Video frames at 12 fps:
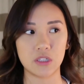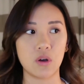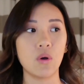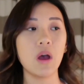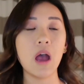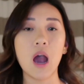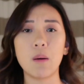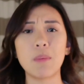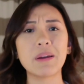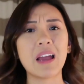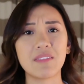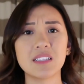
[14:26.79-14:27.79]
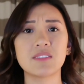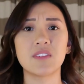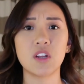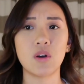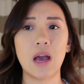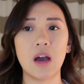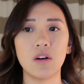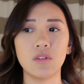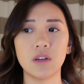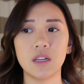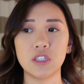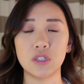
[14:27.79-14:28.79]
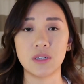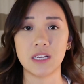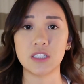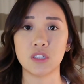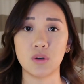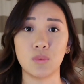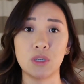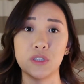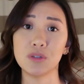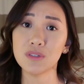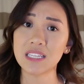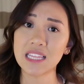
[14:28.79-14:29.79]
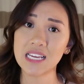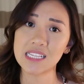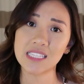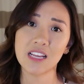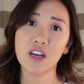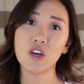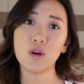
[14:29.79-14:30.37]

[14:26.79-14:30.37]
So I'll probably have this video out in 2 days, so when you do see this,